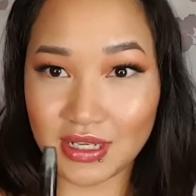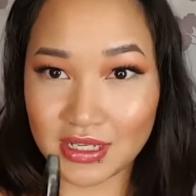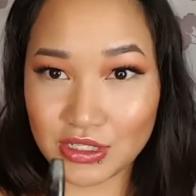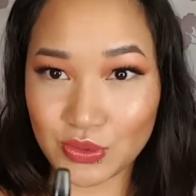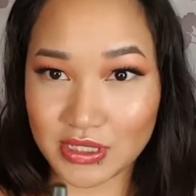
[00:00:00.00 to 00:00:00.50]

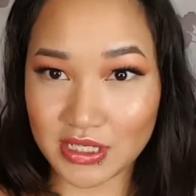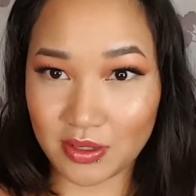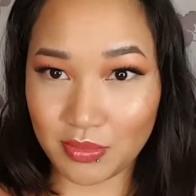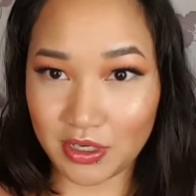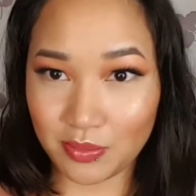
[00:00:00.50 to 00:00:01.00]
Can't twist it
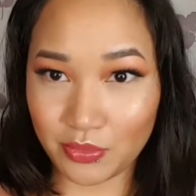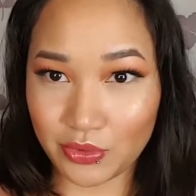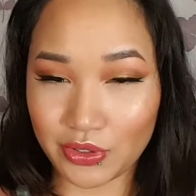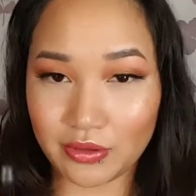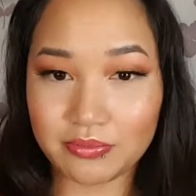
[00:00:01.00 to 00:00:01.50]
up
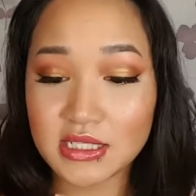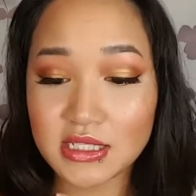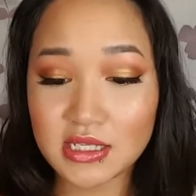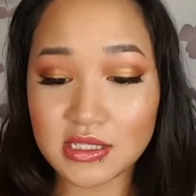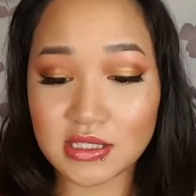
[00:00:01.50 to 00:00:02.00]
anymore.
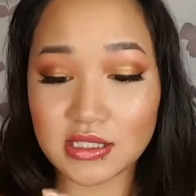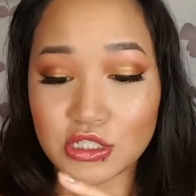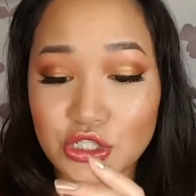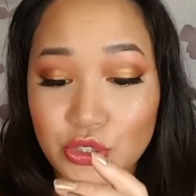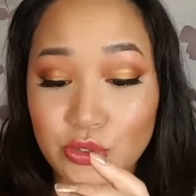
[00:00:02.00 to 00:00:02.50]
This is
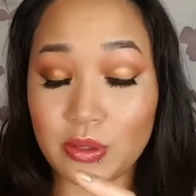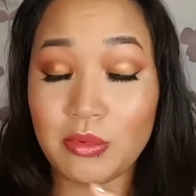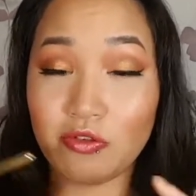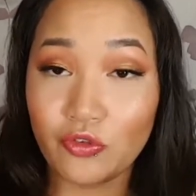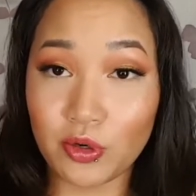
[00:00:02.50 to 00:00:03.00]
such a
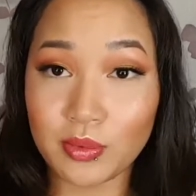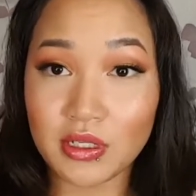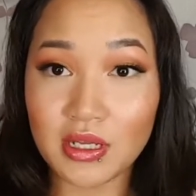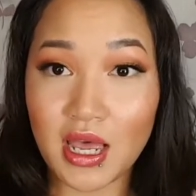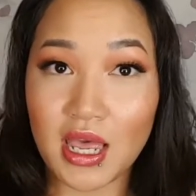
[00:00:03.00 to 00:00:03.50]
creamy formula.